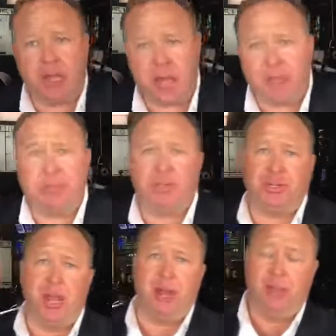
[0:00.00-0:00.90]
and communist
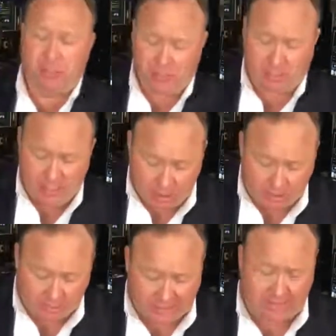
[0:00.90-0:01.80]
China and
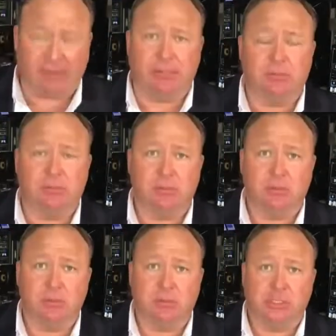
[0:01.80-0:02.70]
all the rest of it.
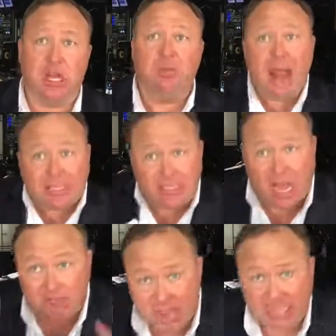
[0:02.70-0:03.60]
So that's
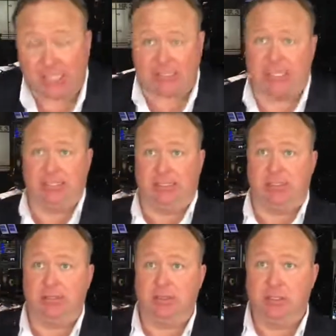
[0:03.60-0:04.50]
how big this
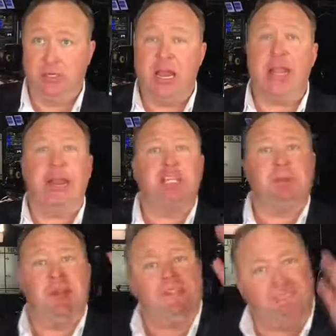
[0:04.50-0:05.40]
is. And he's
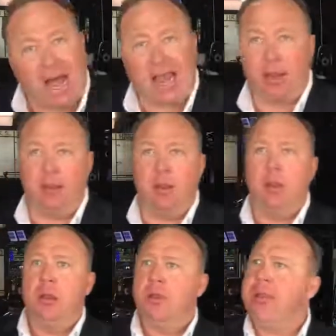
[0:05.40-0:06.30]
been fired.
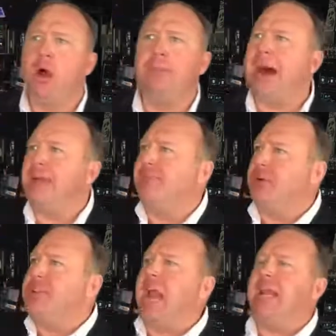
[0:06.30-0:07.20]
Nobody
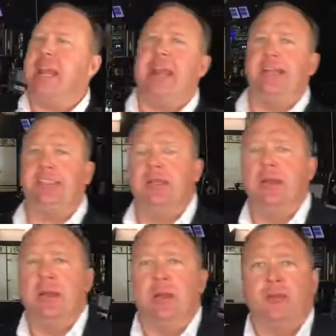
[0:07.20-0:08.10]
for decades,
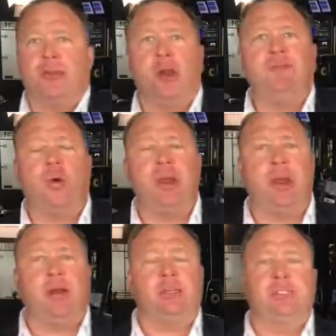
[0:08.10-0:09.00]
30, 40
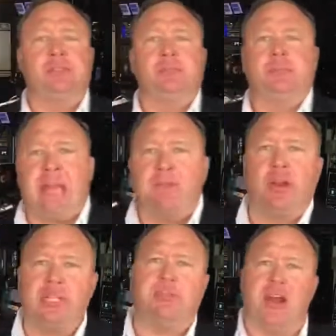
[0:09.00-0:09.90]
years,
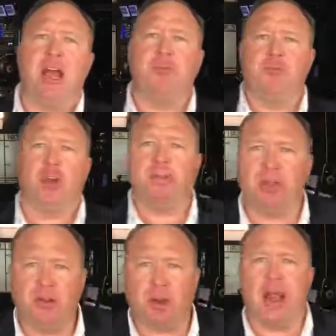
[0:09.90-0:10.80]
ever gets fired for
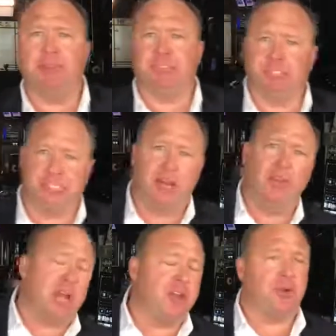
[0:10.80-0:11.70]
committing crimes and selling
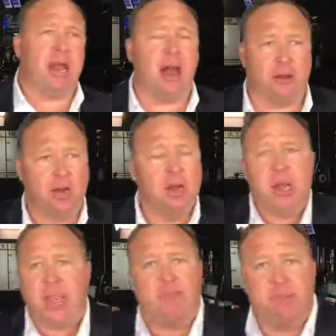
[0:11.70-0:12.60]
the country out or
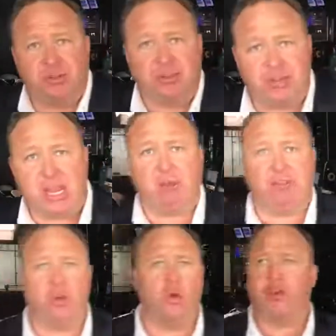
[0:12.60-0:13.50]
giving missile
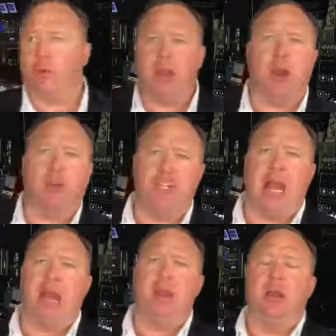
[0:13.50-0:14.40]
secrets to North Korea or
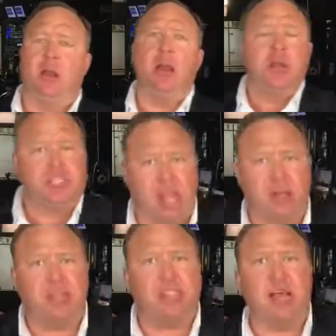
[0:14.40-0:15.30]
China or
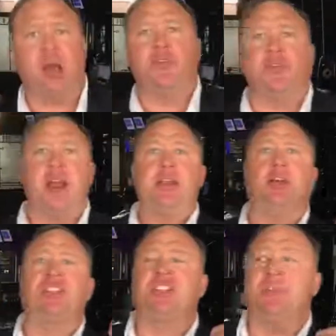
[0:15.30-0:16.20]
selling us out on trade
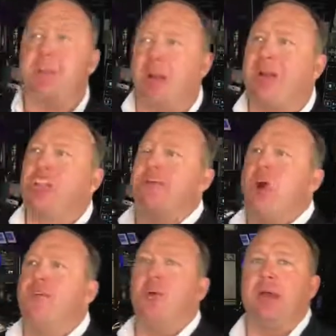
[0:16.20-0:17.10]
deals, because America's been
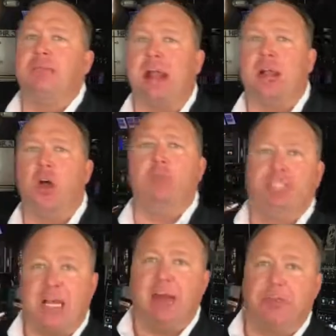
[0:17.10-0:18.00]
overrun by
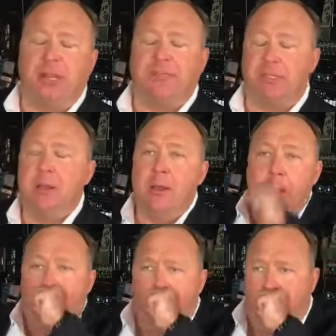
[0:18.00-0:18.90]
globalist operatives.
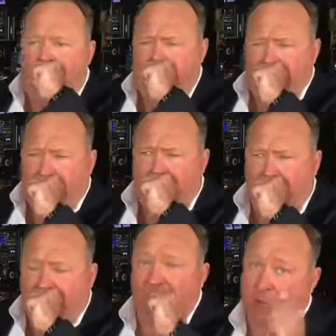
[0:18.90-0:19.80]

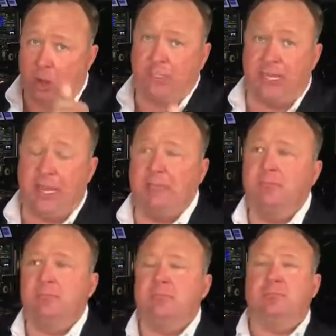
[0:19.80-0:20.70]
I have a cold today.
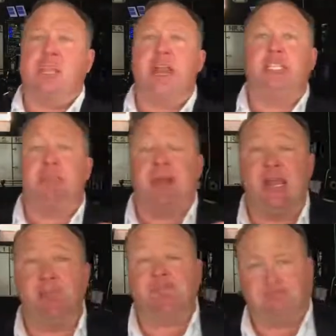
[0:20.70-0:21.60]
And it's
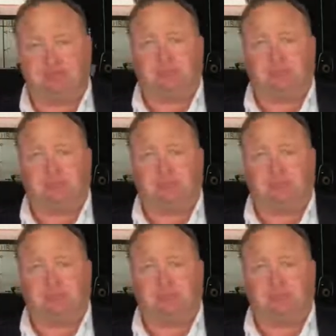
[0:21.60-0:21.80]
been